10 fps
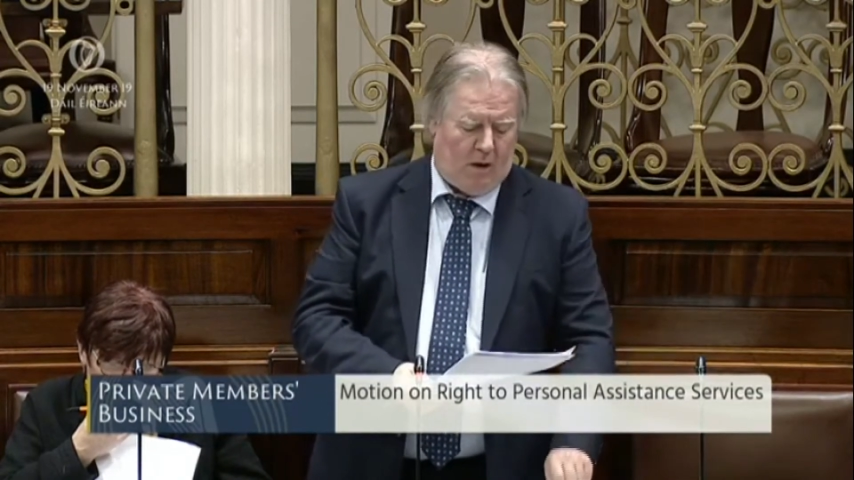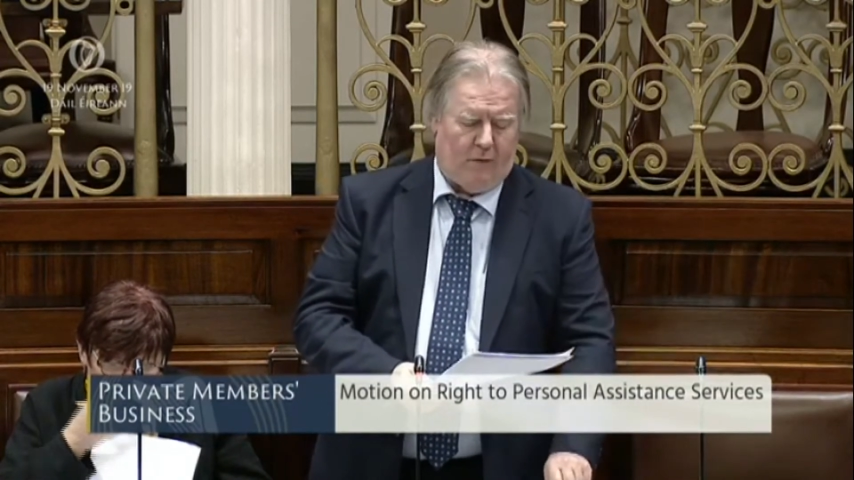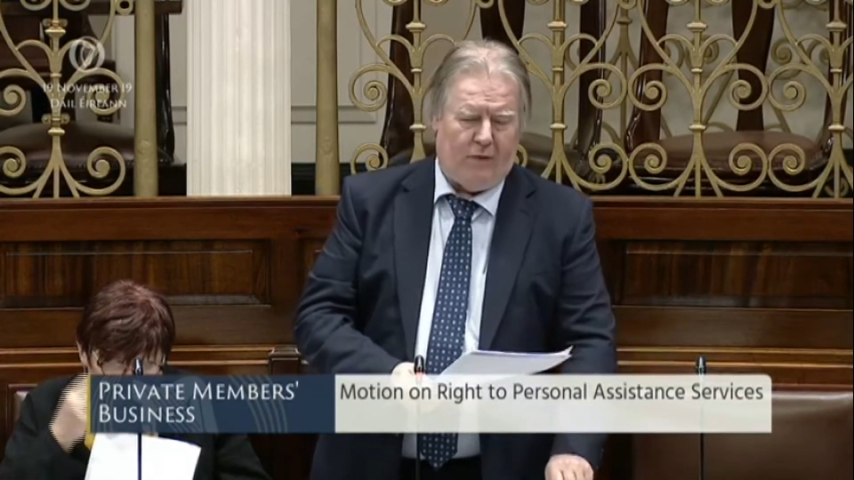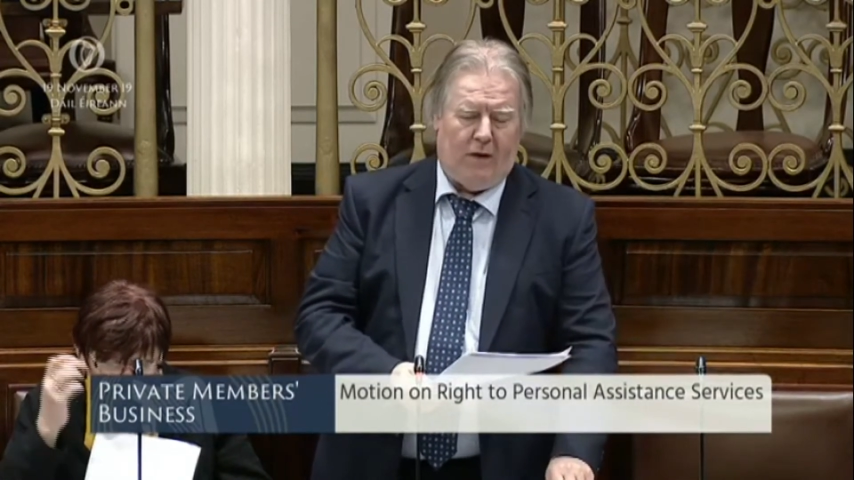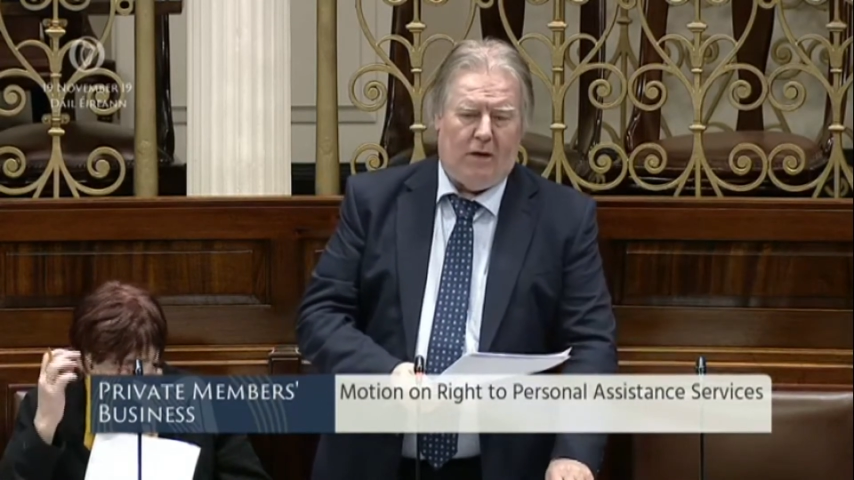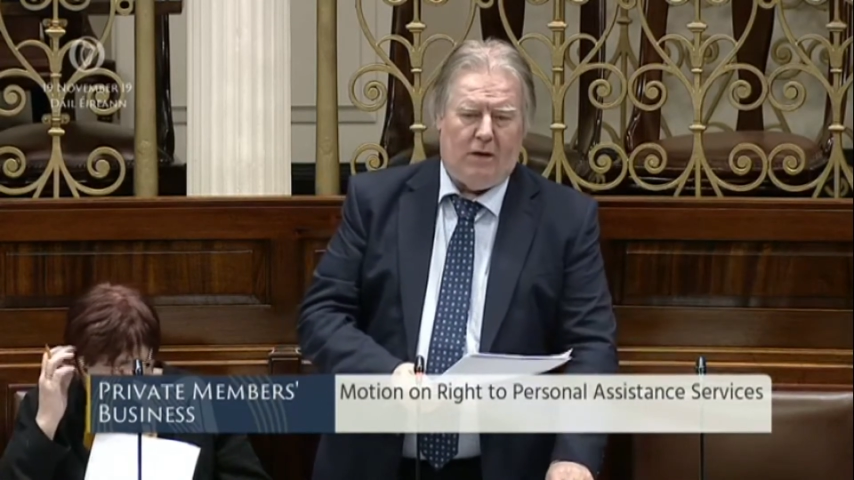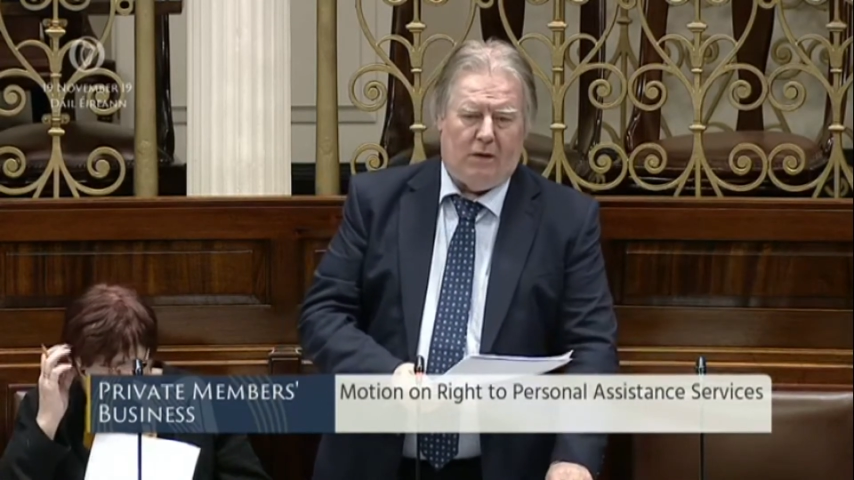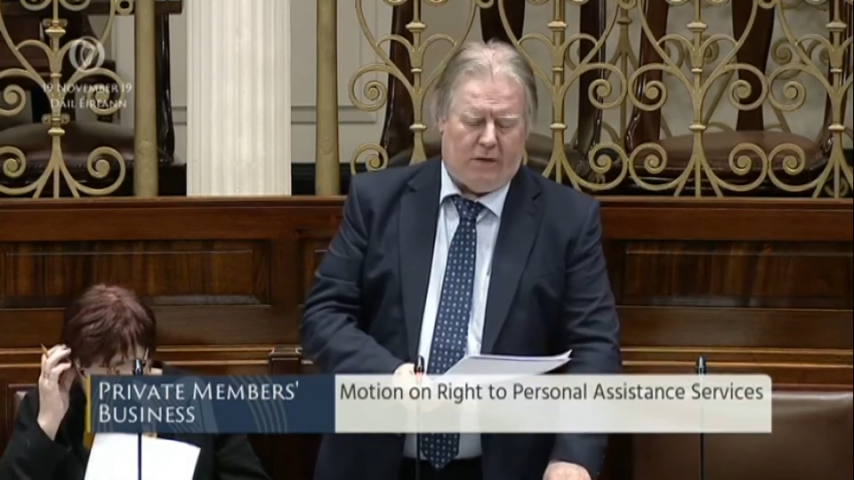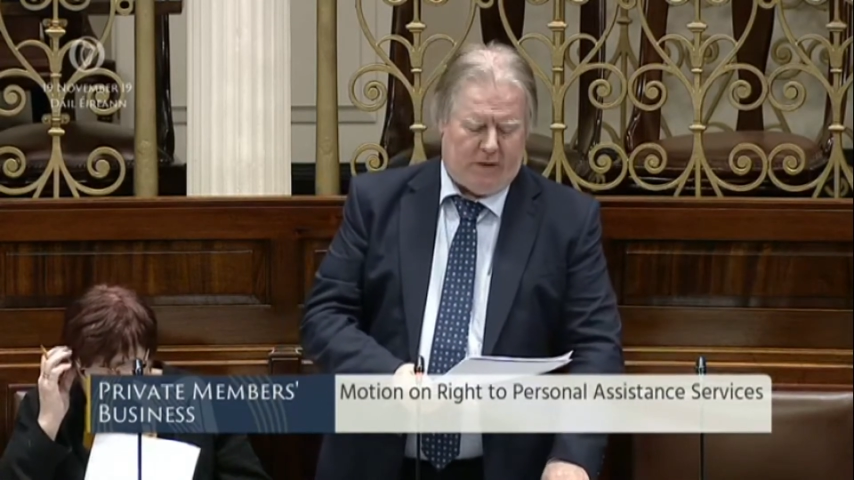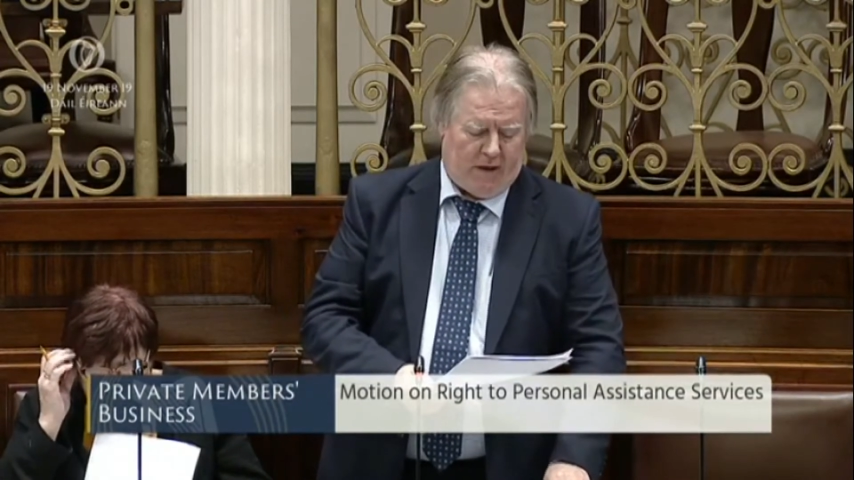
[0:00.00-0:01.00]
of the
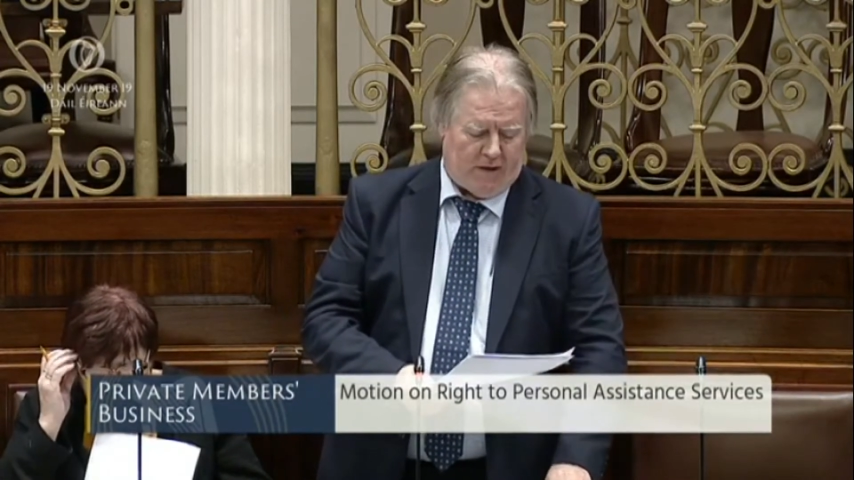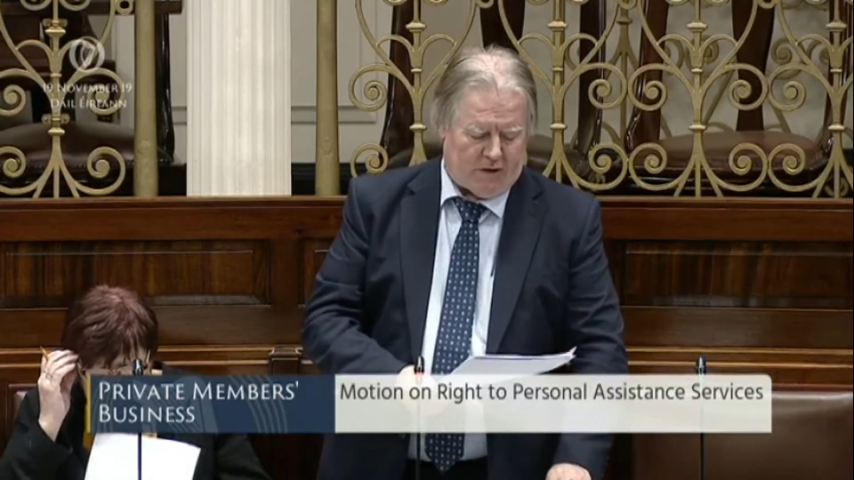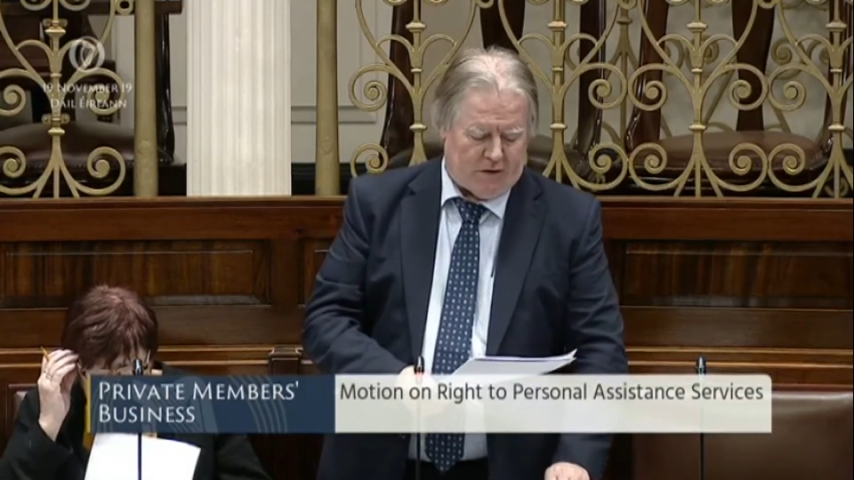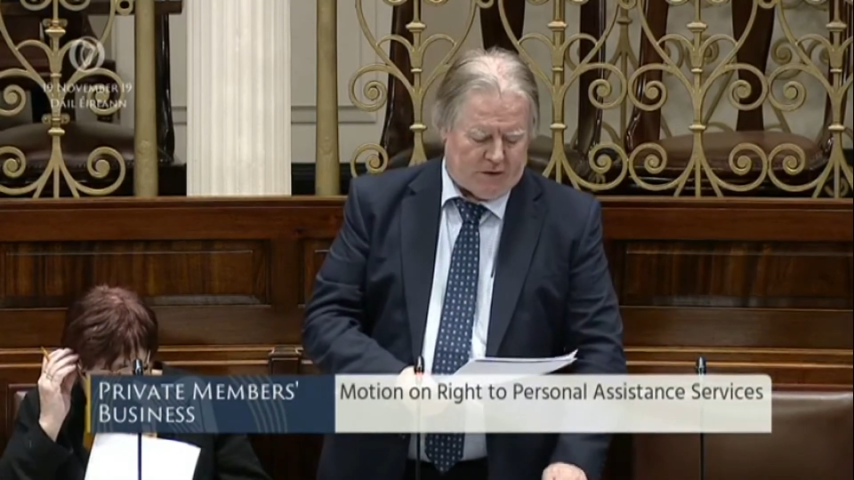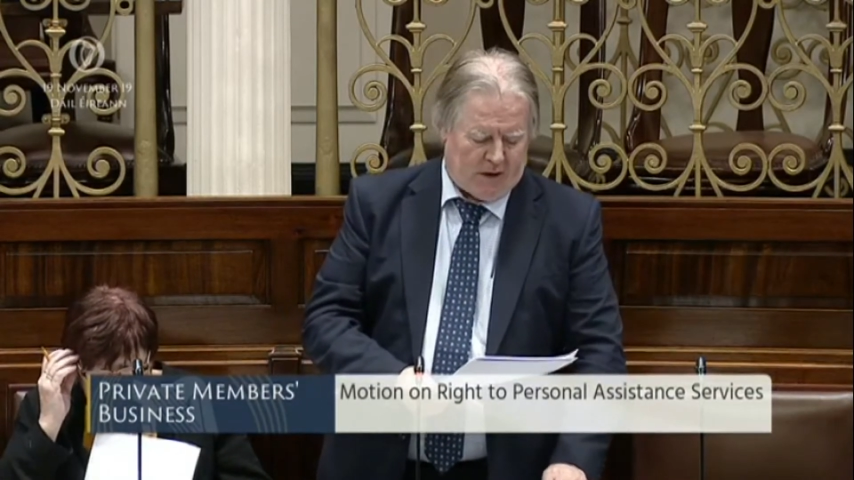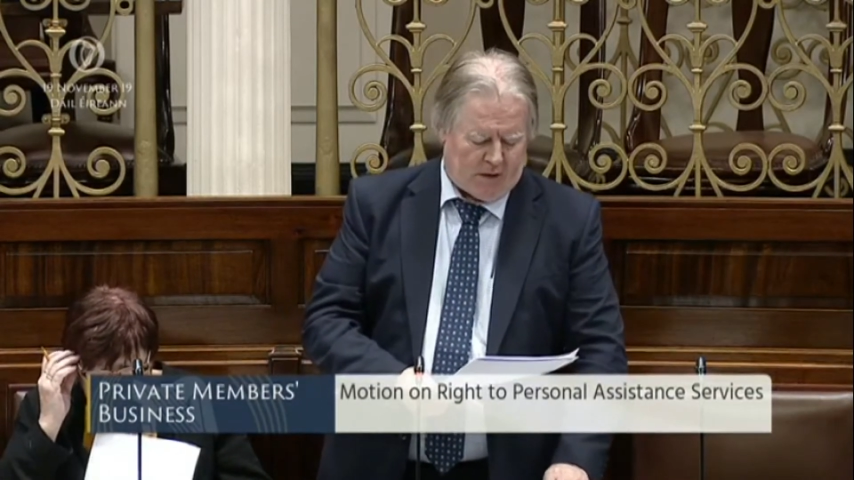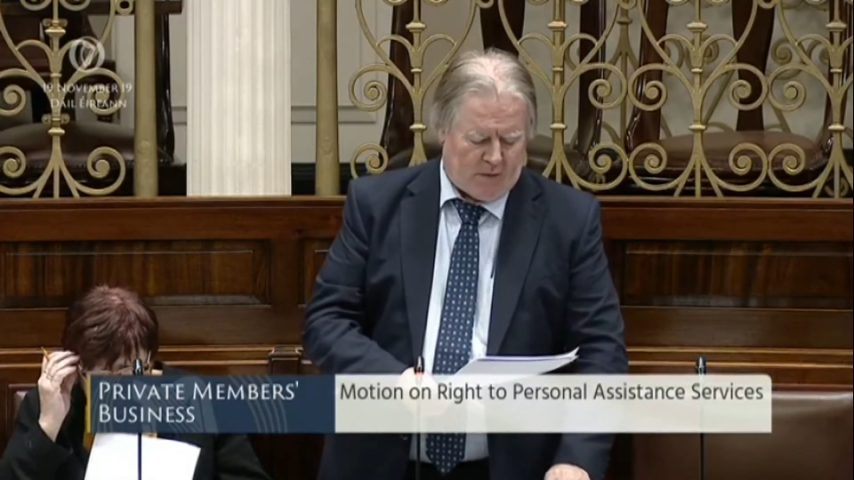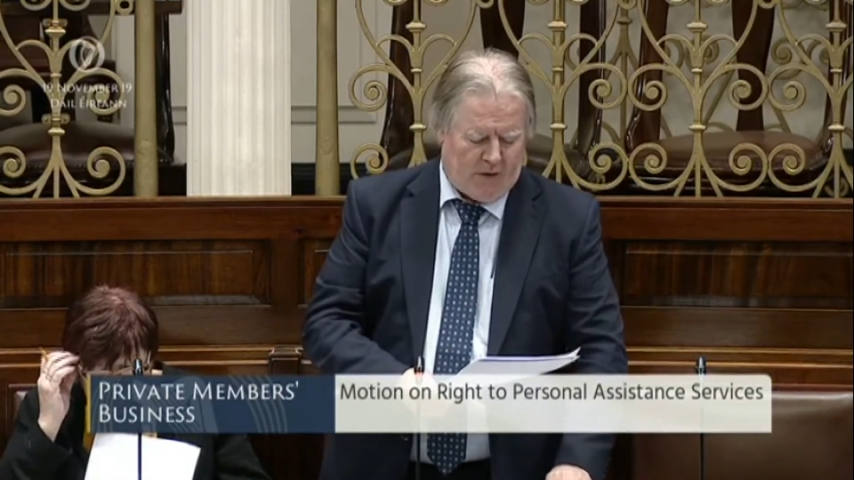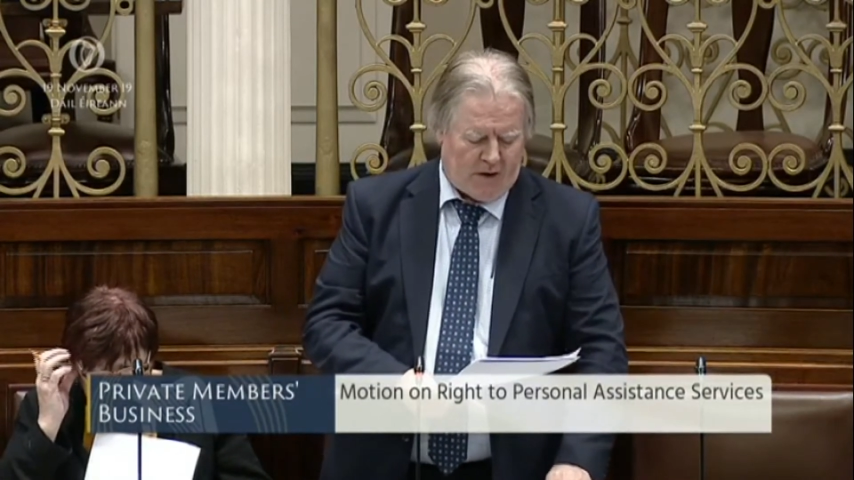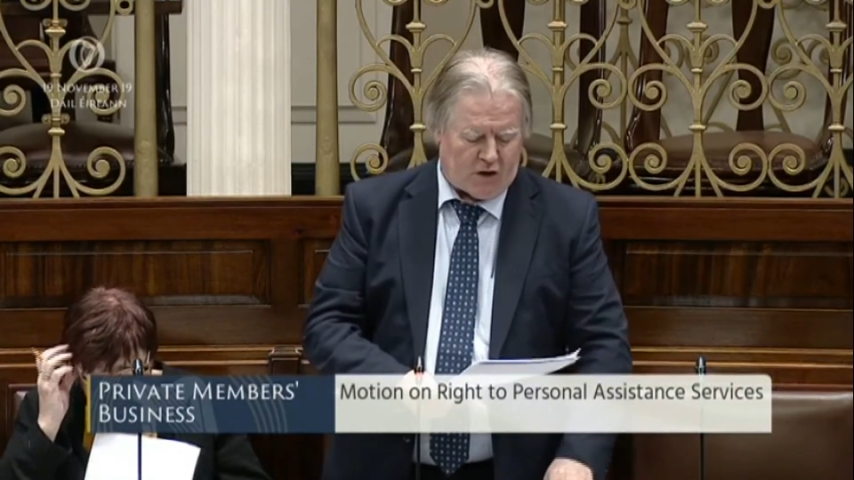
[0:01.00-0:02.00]
United Nations
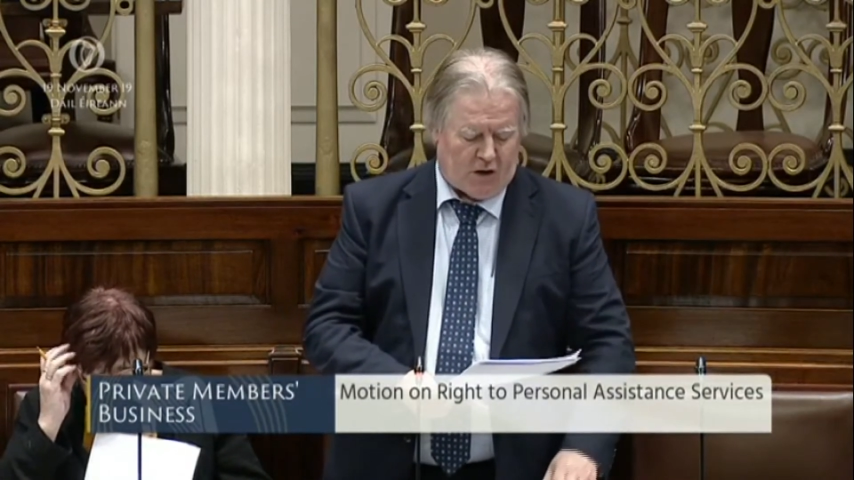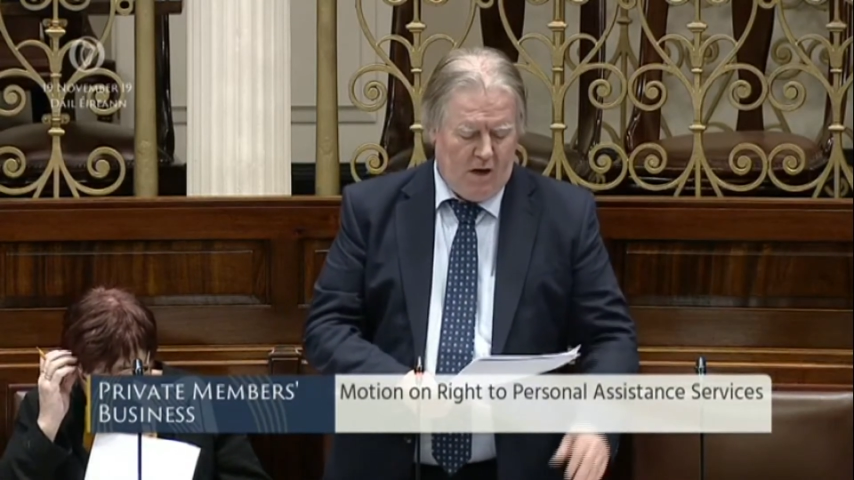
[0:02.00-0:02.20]
Convention